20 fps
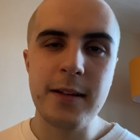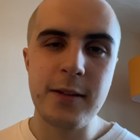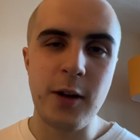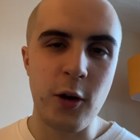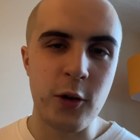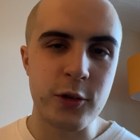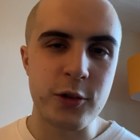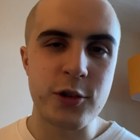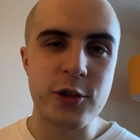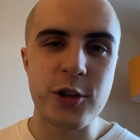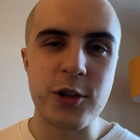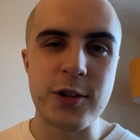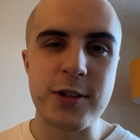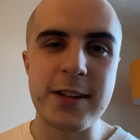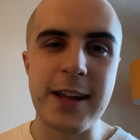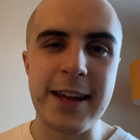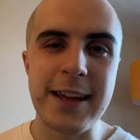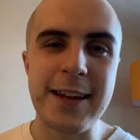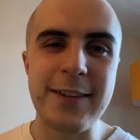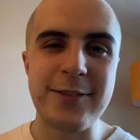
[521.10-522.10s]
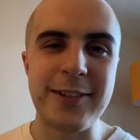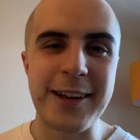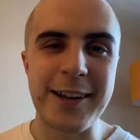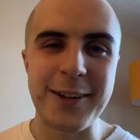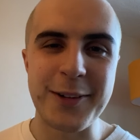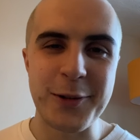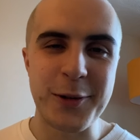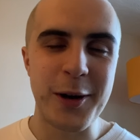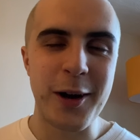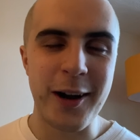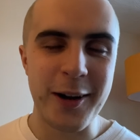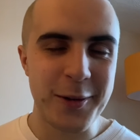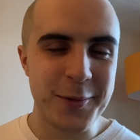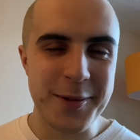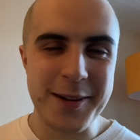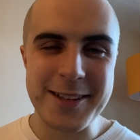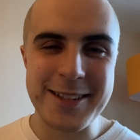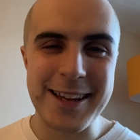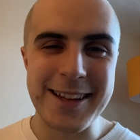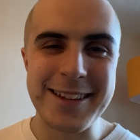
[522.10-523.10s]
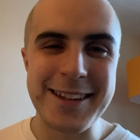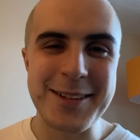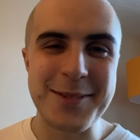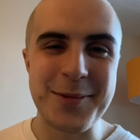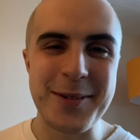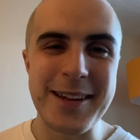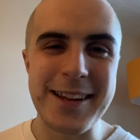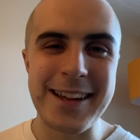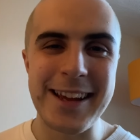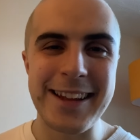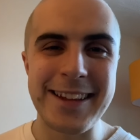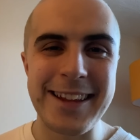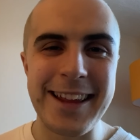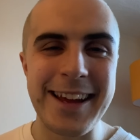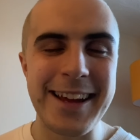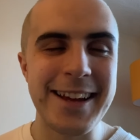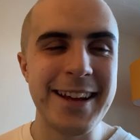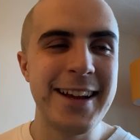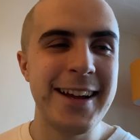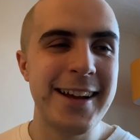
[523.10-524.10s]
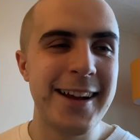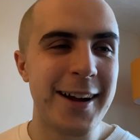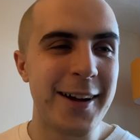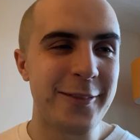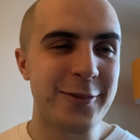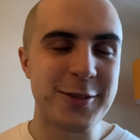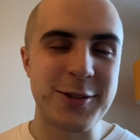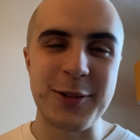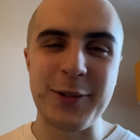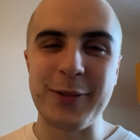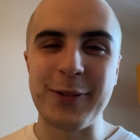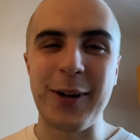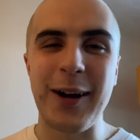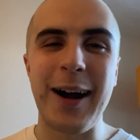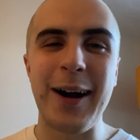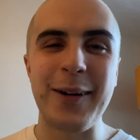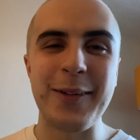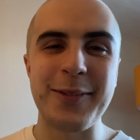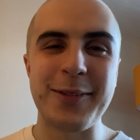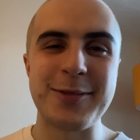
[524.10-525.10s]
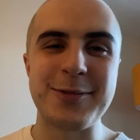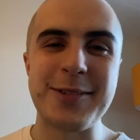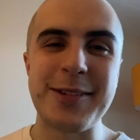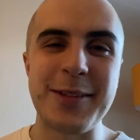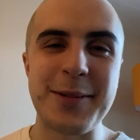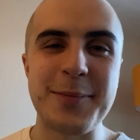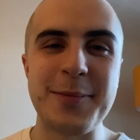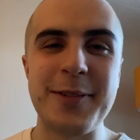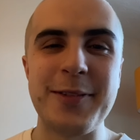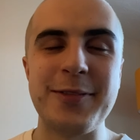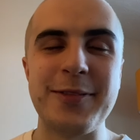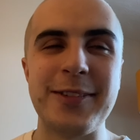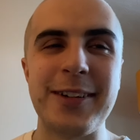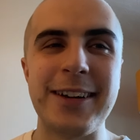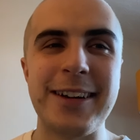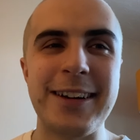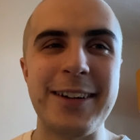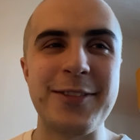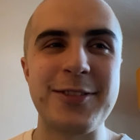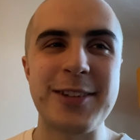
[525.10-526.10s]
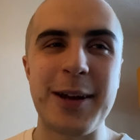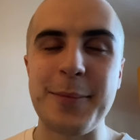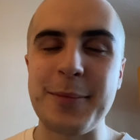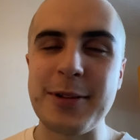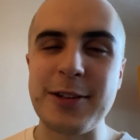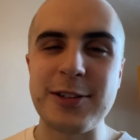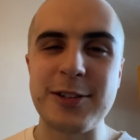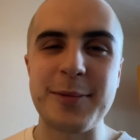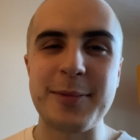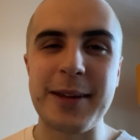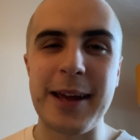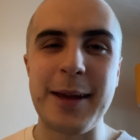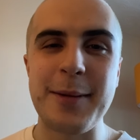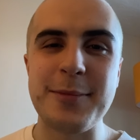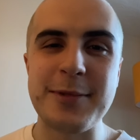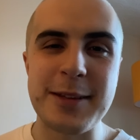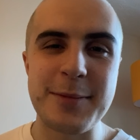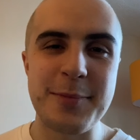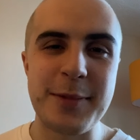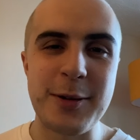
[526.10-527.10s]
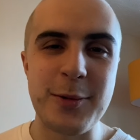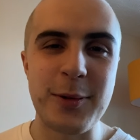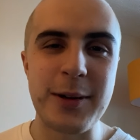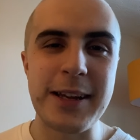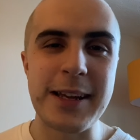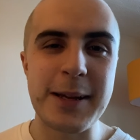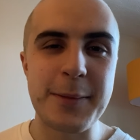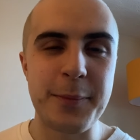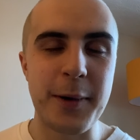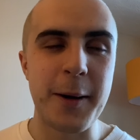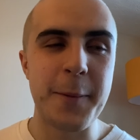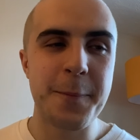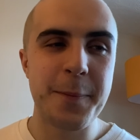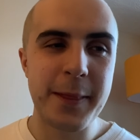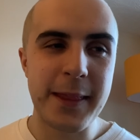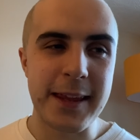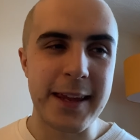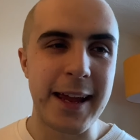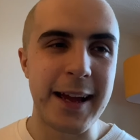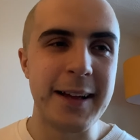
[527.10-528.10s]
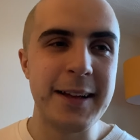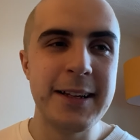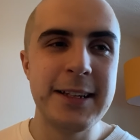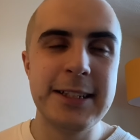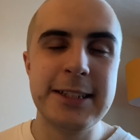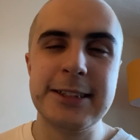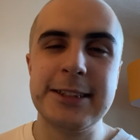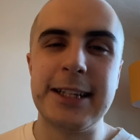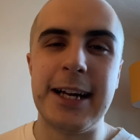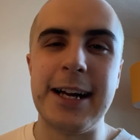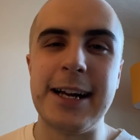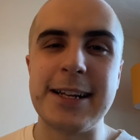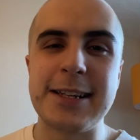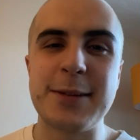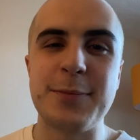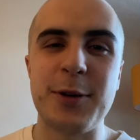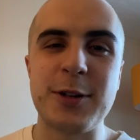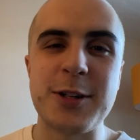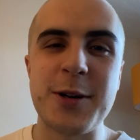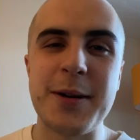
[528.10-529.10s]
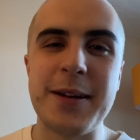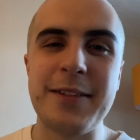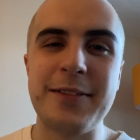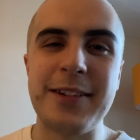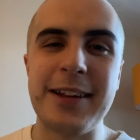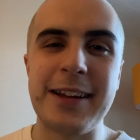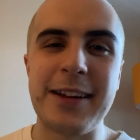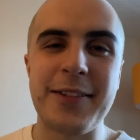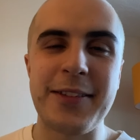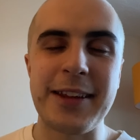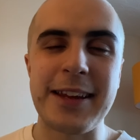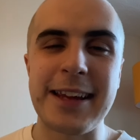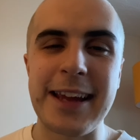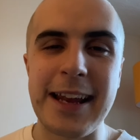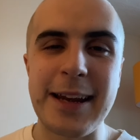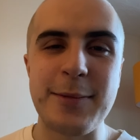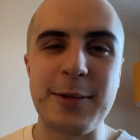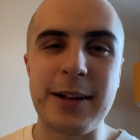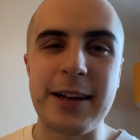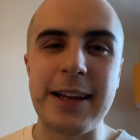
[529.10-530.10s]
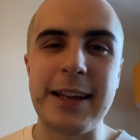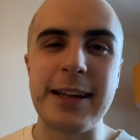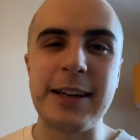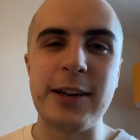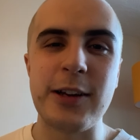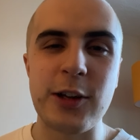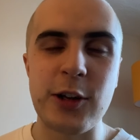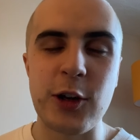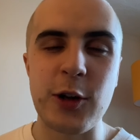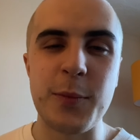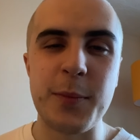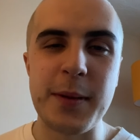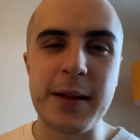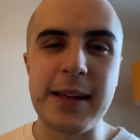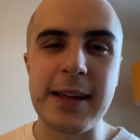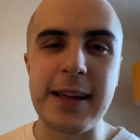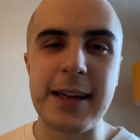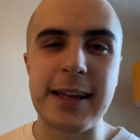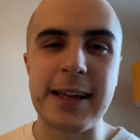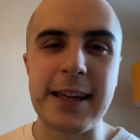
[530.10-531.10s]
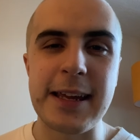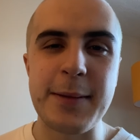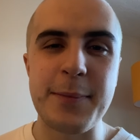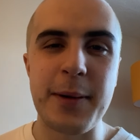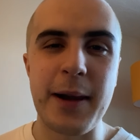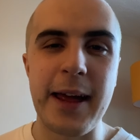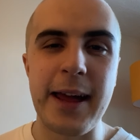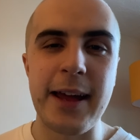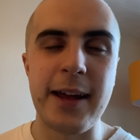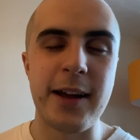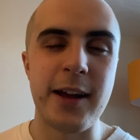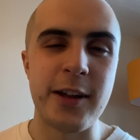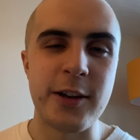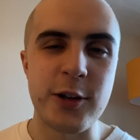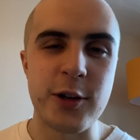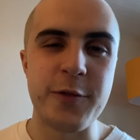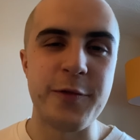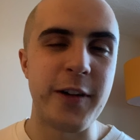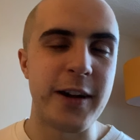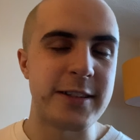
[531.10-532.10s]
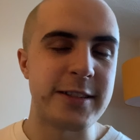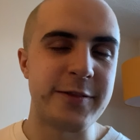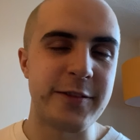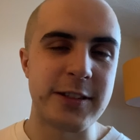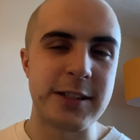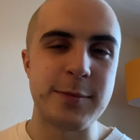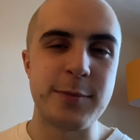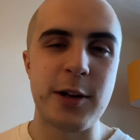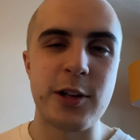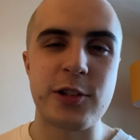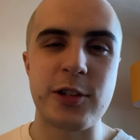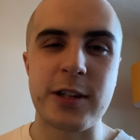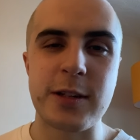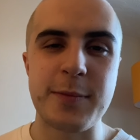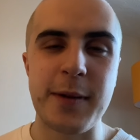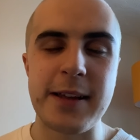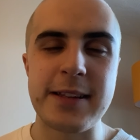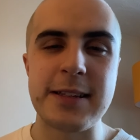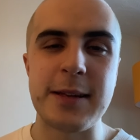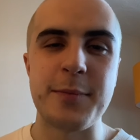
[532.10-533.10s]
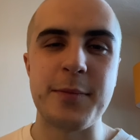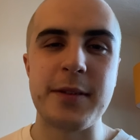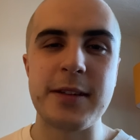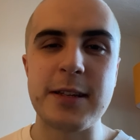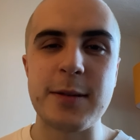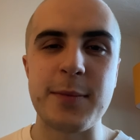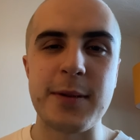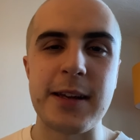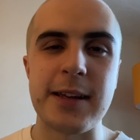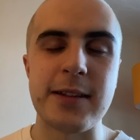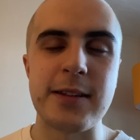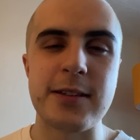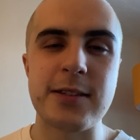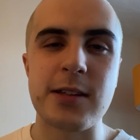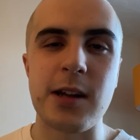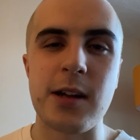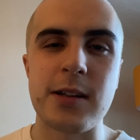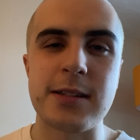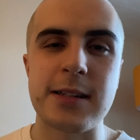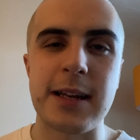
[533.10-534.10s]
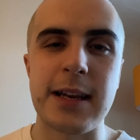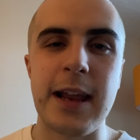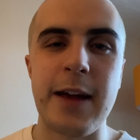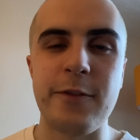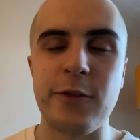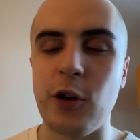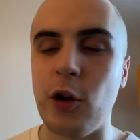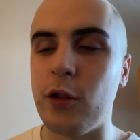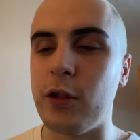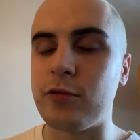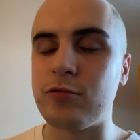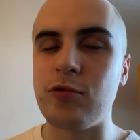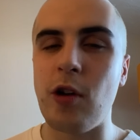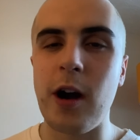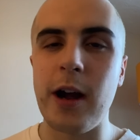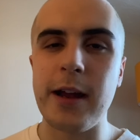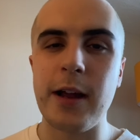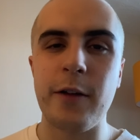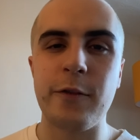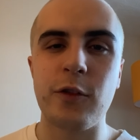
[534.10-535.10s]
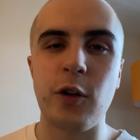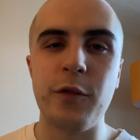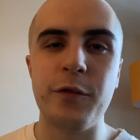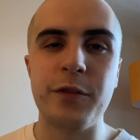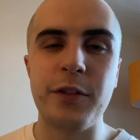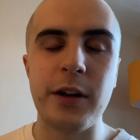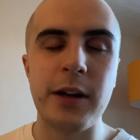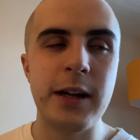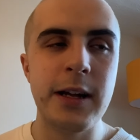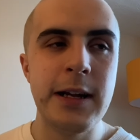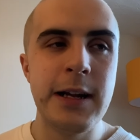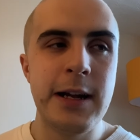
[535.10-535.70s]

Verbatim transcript: on Tuesday evening. I almost said this weekend there. I've sort of got out of the rhythm of, uh, of championship games in midweek, but yeah, uh, tomorrow evening, I think Kenny McLean could be a key player and you'd very, very much expect him to be in the starting 11. On the right, I've gone for